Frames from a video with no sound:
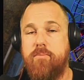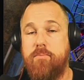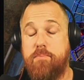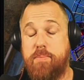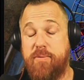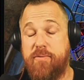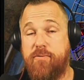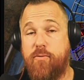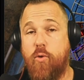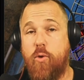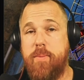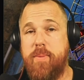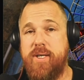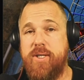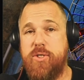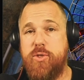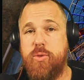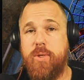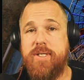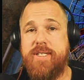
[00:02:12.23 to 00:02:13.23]

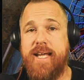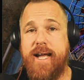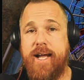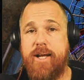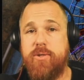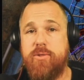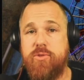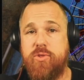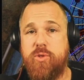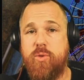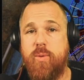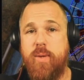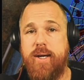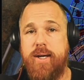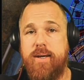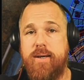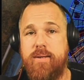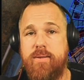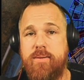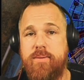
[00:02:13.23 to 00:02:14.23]
performing to a town
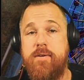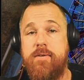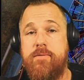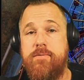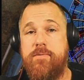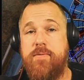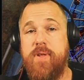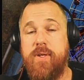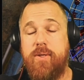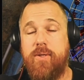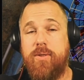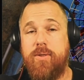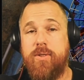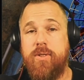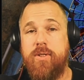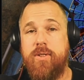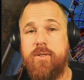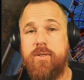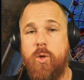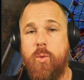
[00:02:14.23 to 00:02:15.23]
square filled
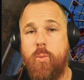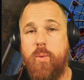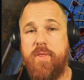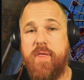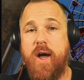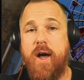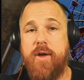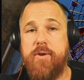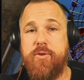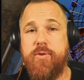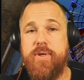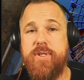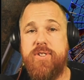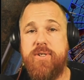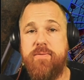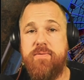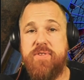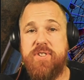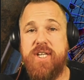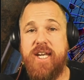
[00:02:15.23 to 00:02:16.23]
with hundreds
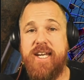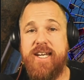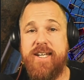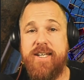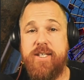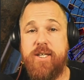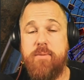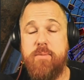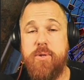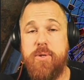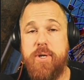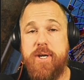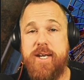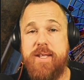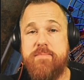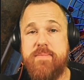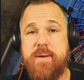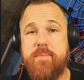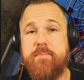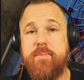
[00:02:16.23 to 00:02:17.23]
of seated community
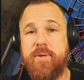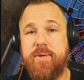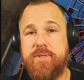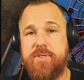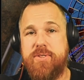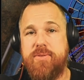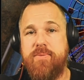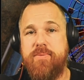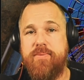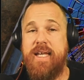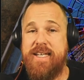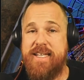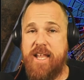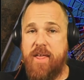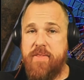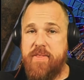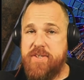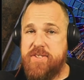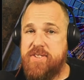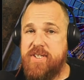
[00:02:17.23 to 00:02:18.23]
members.
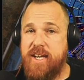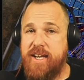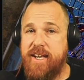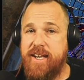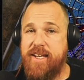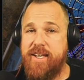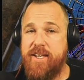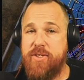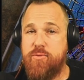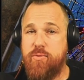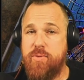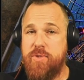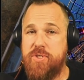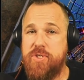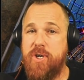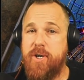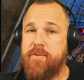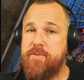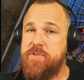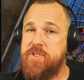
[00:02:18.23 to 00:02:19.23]
Now, this seating is
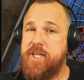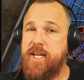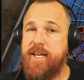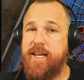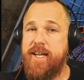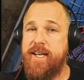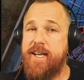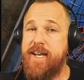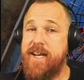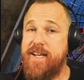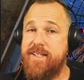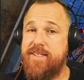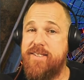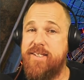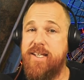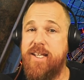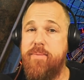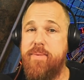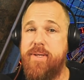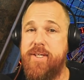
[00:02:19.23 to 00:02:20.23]
reserved seating and it's
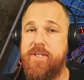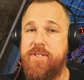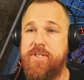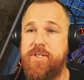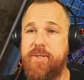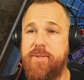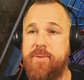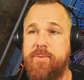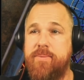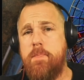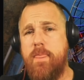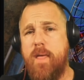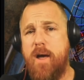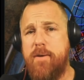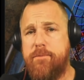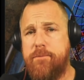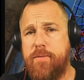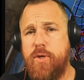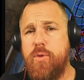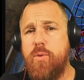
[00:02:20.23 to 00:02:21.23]
limited to a
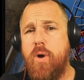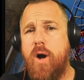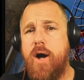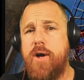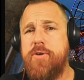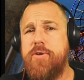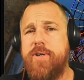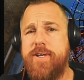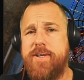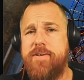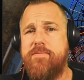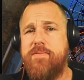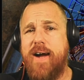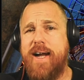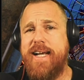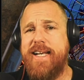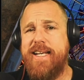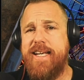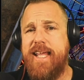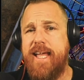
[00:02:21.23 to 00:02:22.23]
few hundred
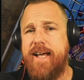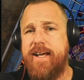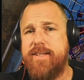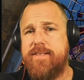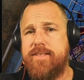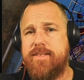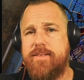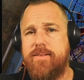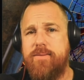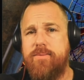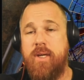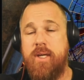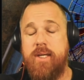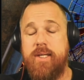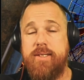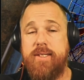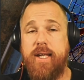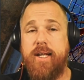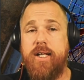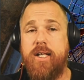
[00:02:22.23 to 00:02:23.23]
invited guests
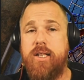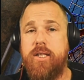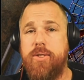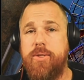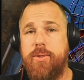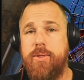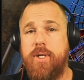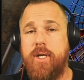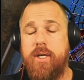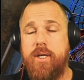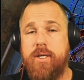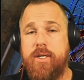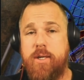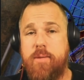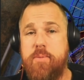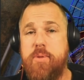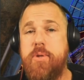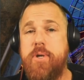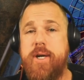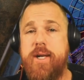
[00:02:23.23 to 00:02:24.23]
that include
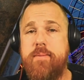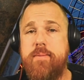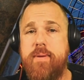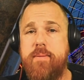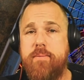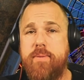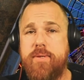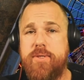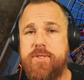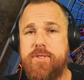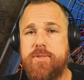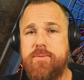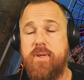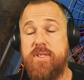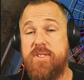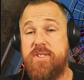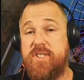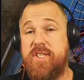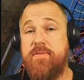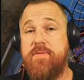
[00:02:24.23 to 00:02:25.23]
community members,
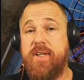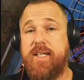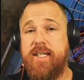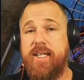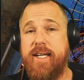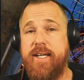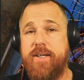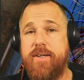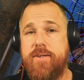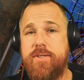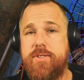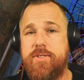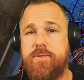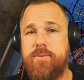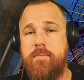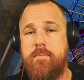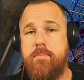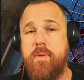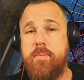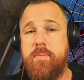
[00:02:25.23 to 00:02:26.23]
civic leaders,
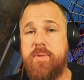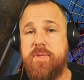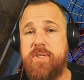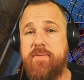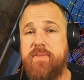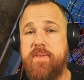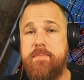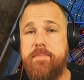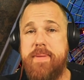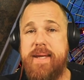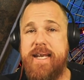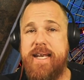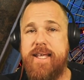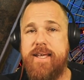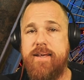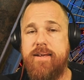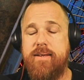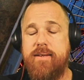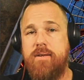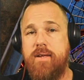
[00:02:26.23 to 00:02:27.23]
members of the
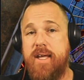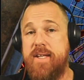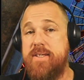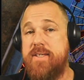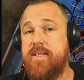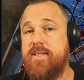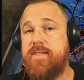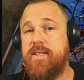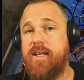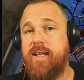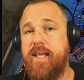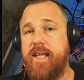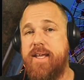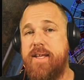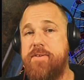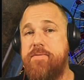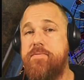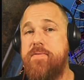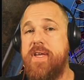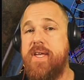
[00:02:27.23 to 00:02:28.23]
media, and
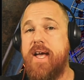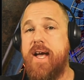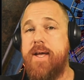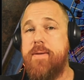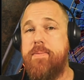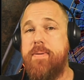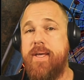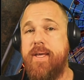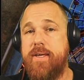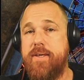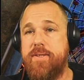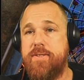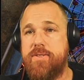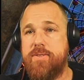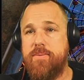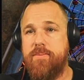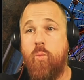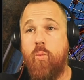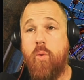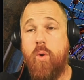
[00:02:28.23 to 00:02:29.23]
Disneyland VIPs.
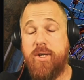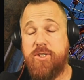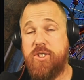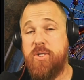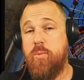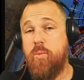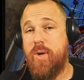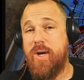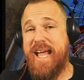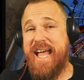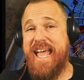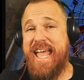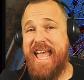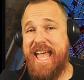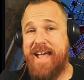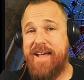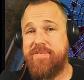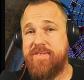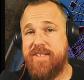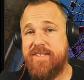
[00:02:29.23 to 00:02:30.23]
Watching what I
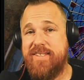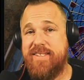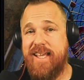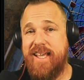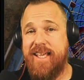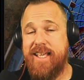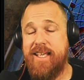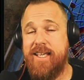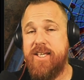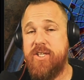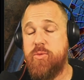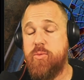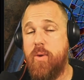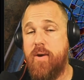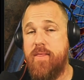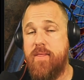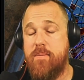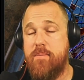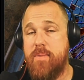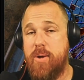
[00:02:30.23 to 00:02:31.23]
have to say is one
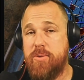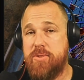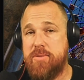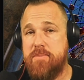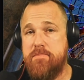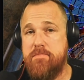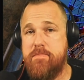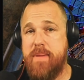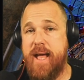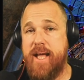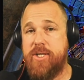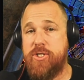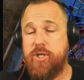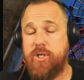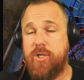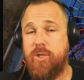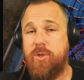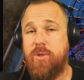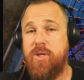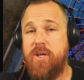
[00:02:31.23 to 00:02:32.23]
of the most
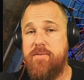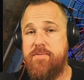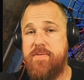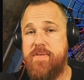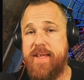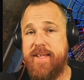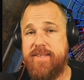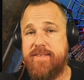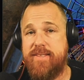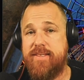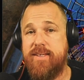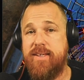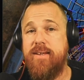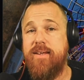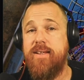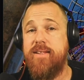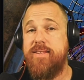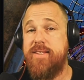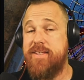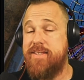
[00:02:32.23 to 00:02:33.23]
magical events
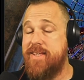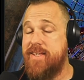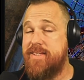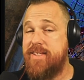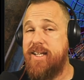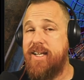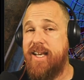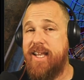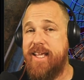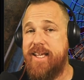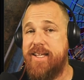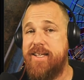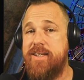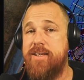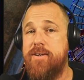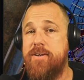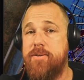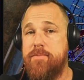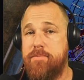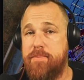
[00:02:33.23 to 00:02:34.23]
that Disneyland
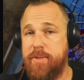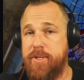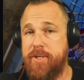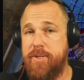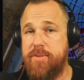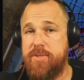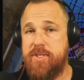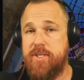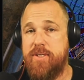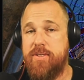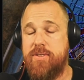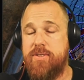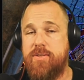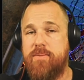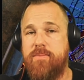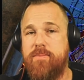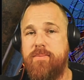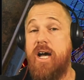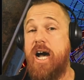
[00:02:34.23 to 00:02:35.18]
produces.